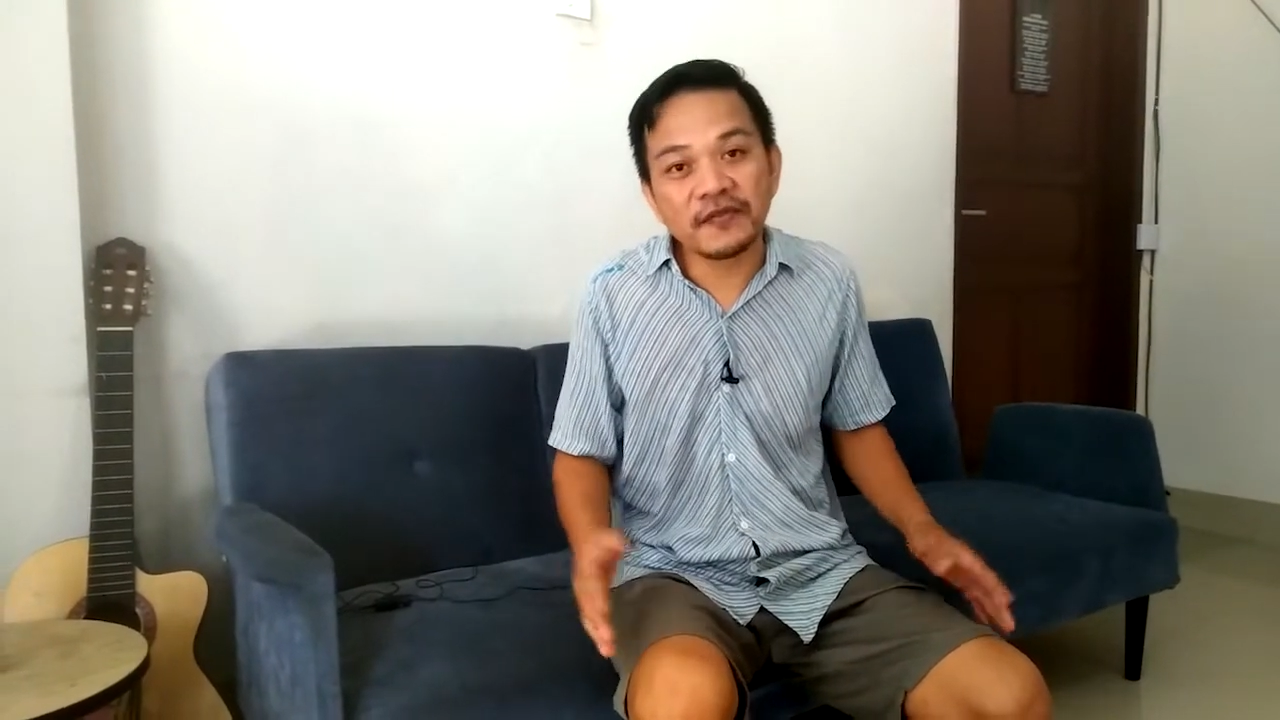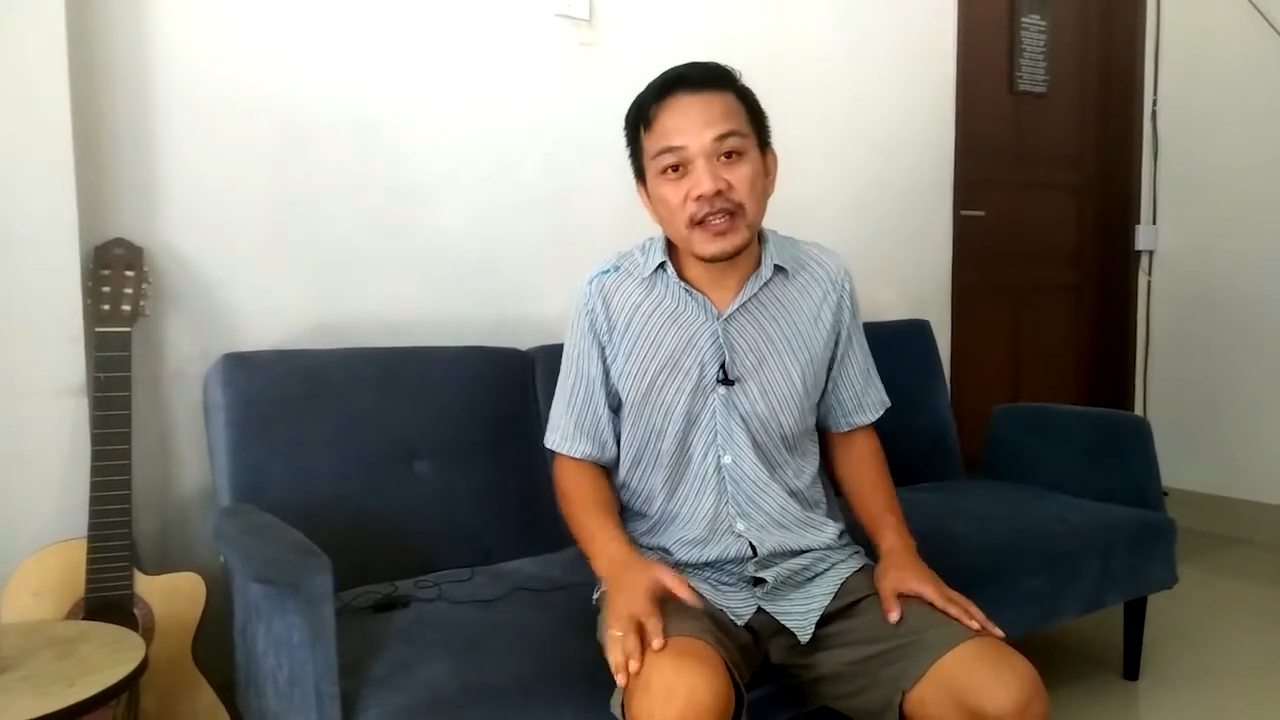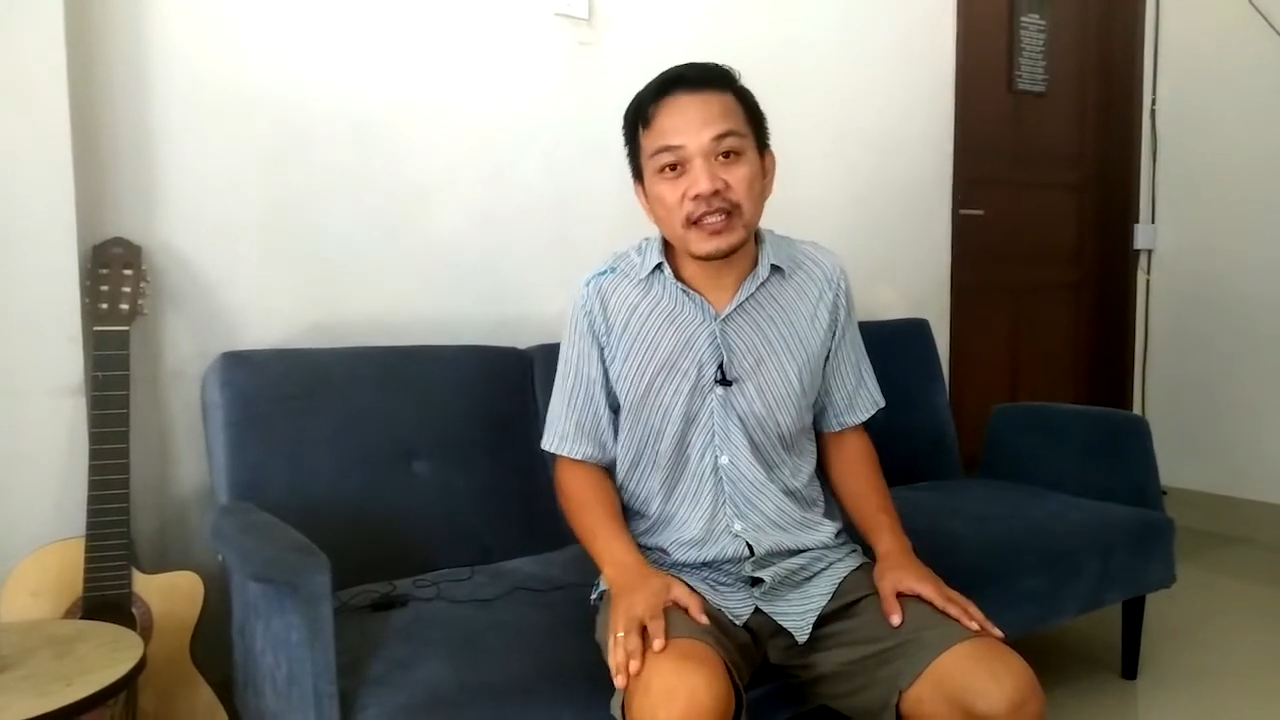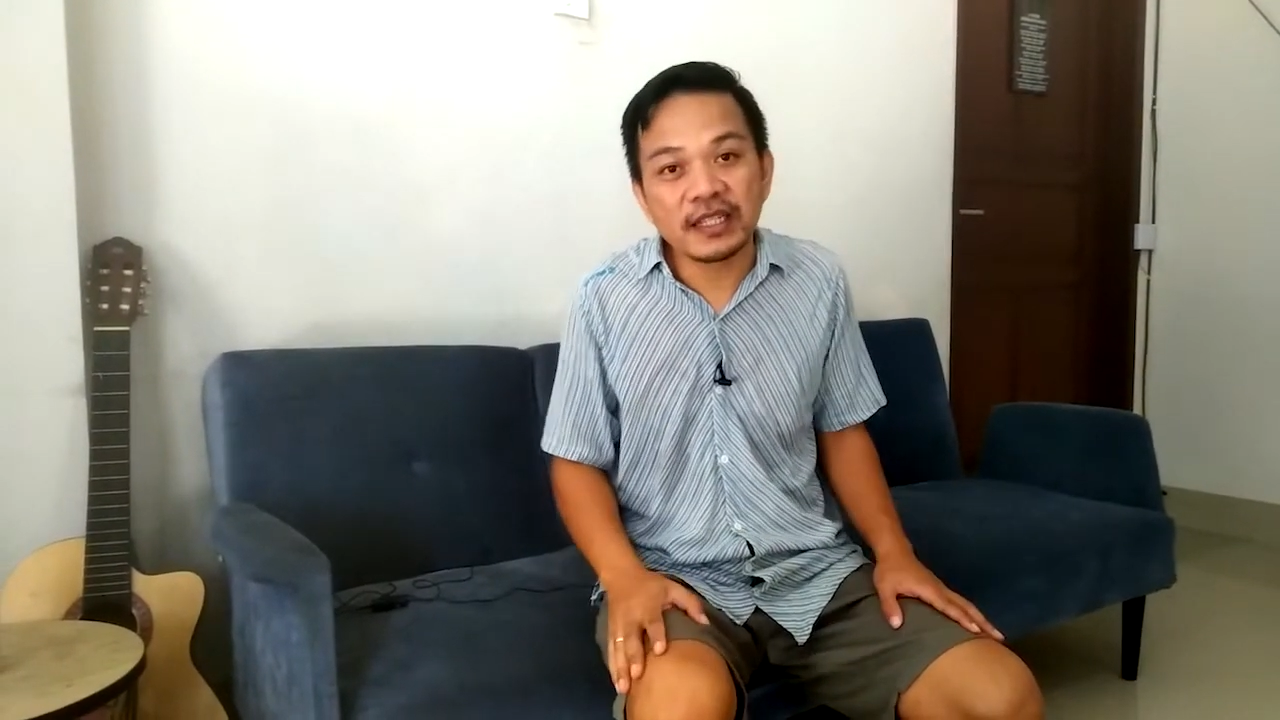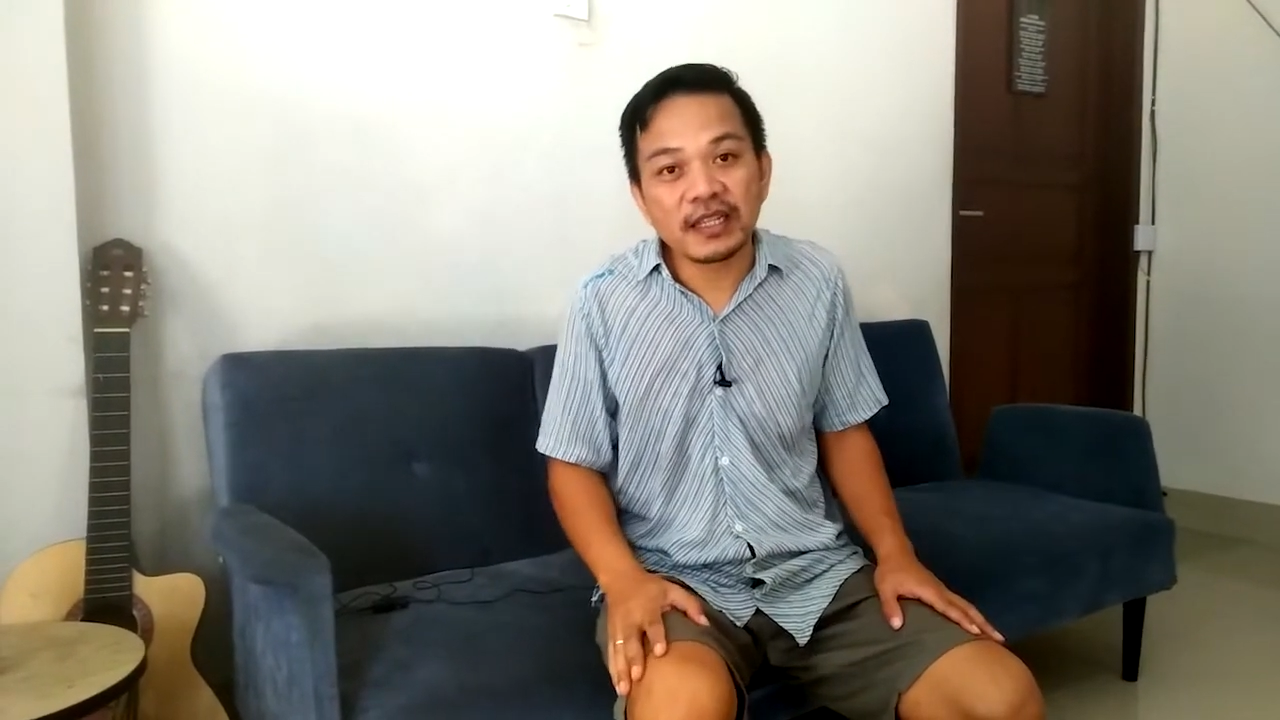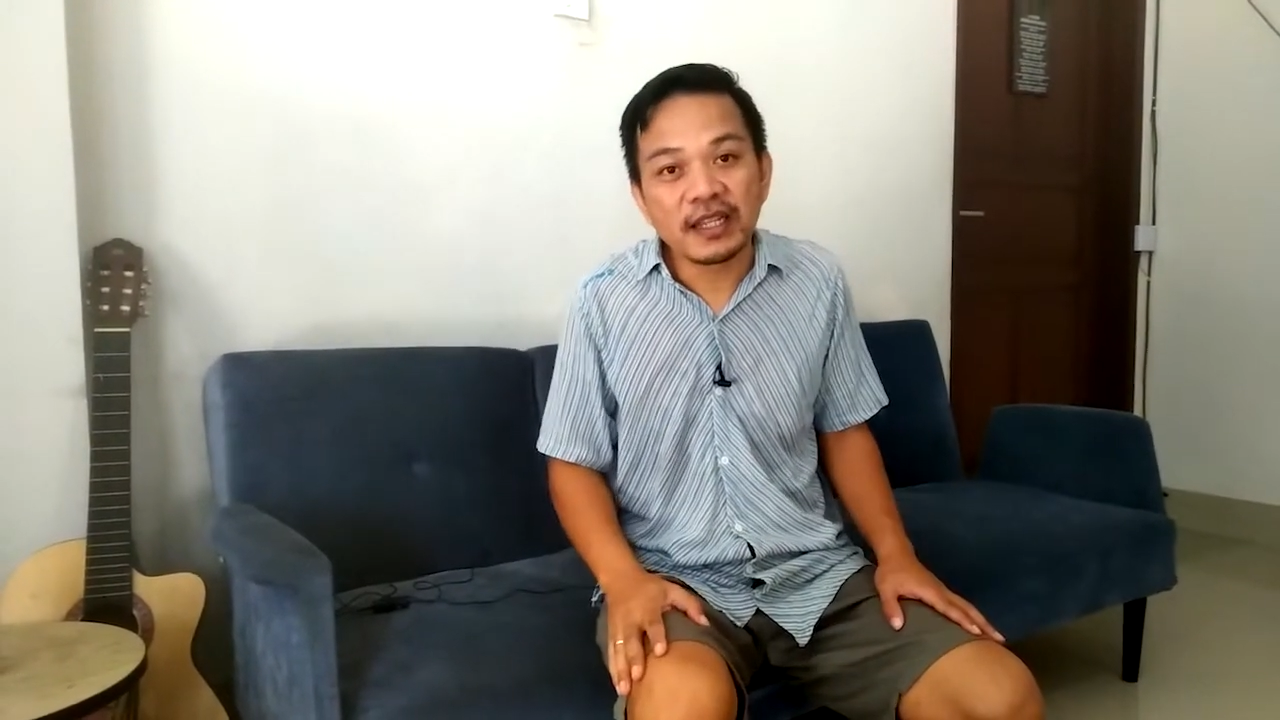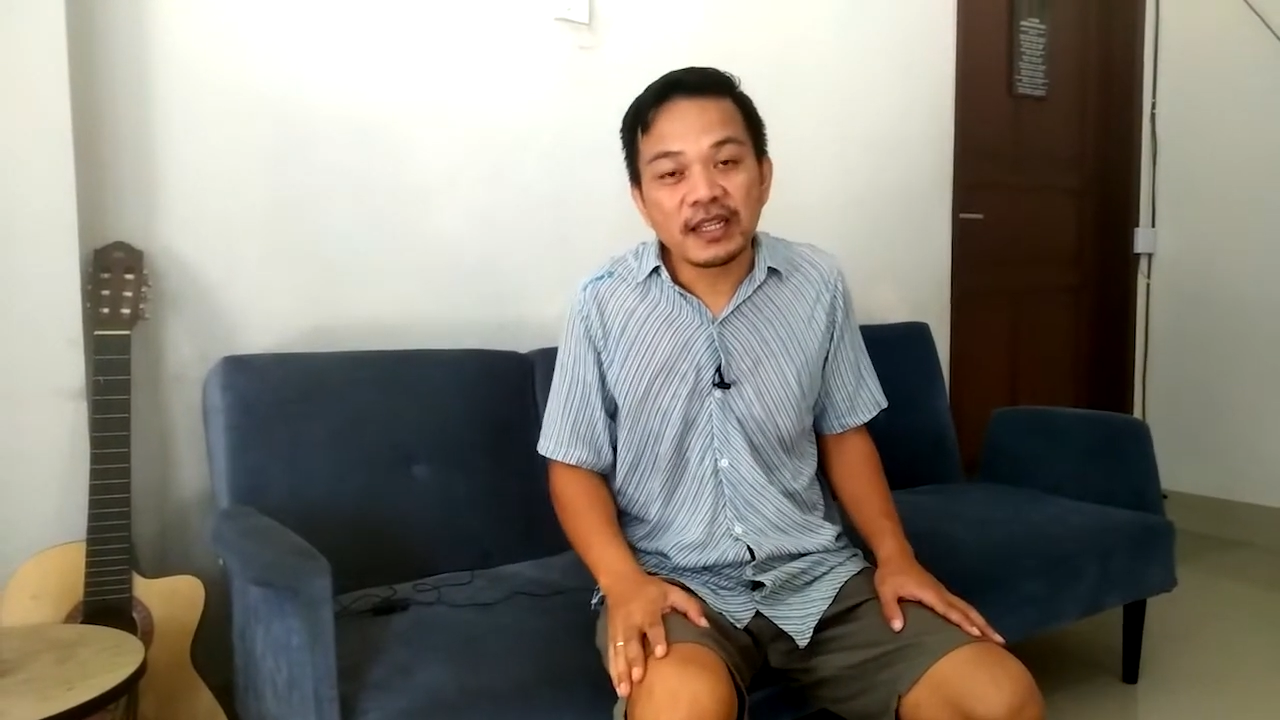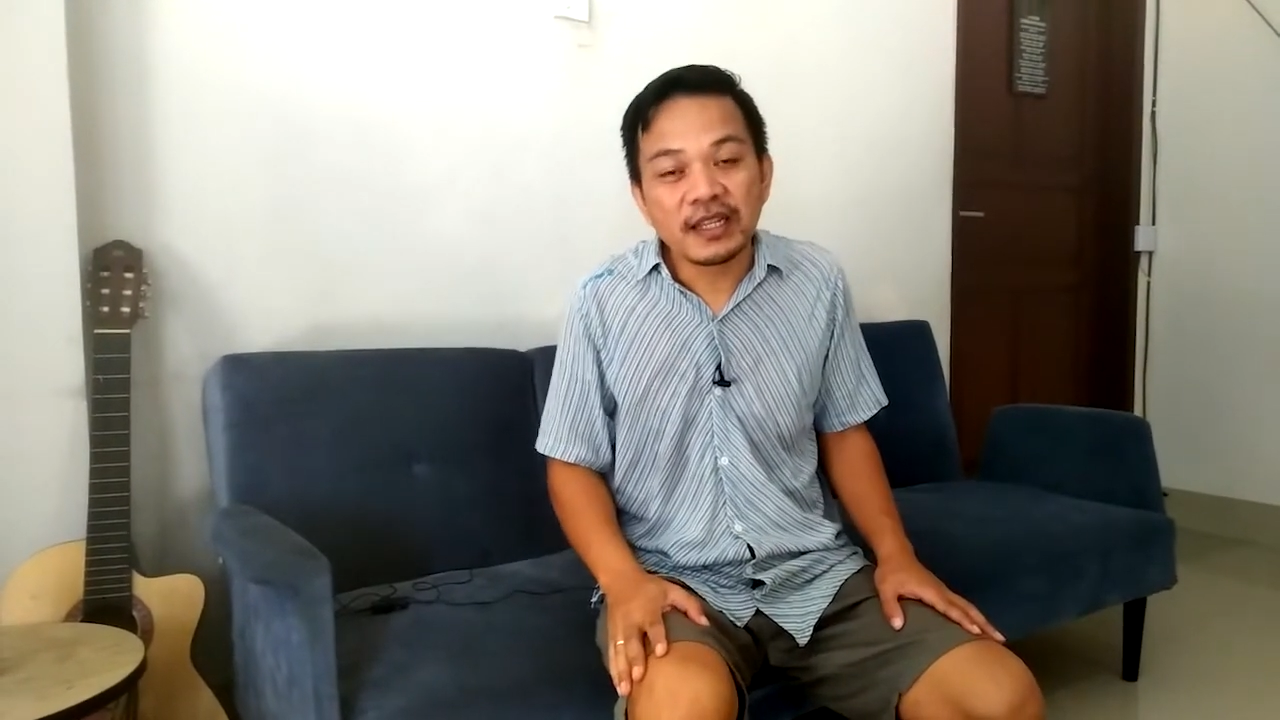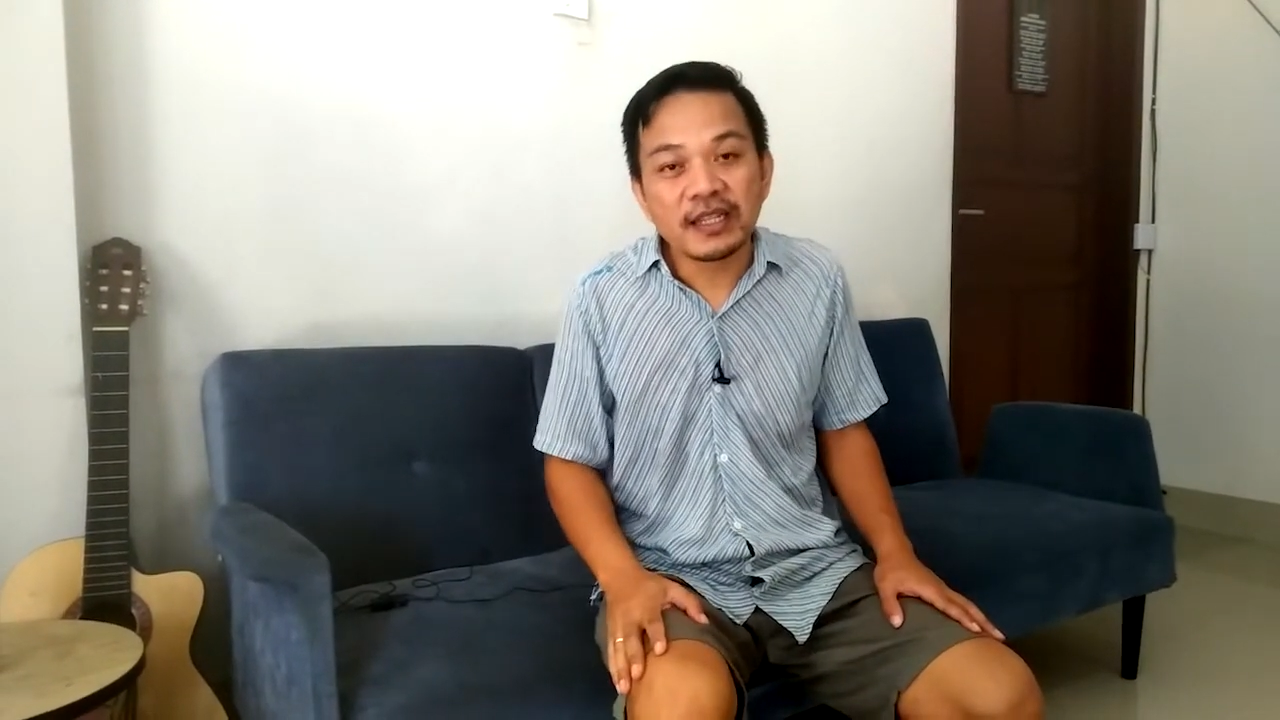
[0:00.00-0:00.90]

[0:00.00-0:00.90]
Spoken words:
face it,